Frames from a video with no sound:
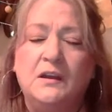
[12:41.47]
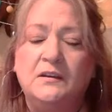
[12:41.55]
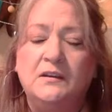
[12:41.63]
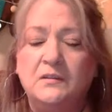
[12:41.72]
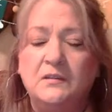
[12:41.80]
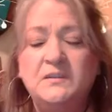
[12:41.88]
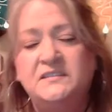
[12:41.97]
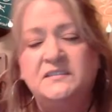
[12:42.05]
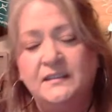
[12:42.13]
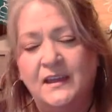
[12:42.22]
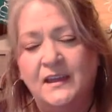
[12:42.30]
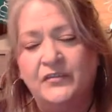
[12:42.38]
So we
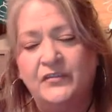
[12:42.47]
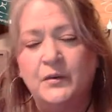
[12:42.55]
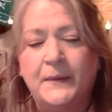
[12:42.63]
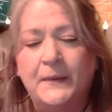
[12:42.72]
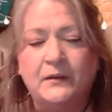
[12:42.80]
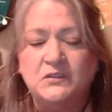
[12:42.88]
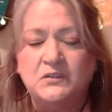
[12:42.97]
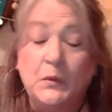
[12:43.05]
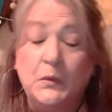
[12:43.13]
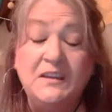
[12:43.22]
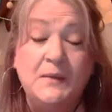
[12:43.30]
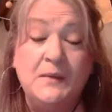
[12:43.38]
sit there for about
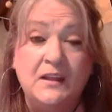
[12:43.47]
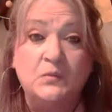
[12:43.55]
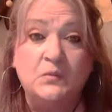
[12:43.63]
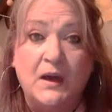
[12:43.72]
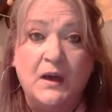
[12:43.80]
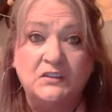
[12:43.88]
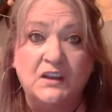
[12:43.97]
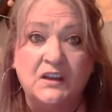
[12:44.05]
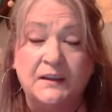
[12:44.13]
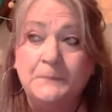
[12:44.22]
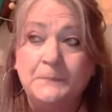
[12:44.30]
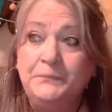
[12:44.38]
20 minutes
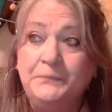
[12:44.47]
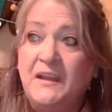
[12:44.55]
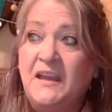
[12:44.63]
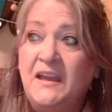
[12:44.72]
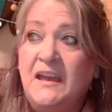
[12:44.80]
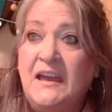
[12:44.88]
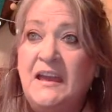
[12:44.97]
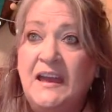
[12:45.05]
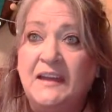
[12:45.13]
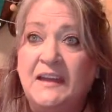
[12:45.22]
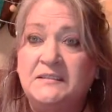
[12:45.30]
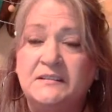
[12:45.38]
watching
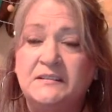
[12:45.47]
and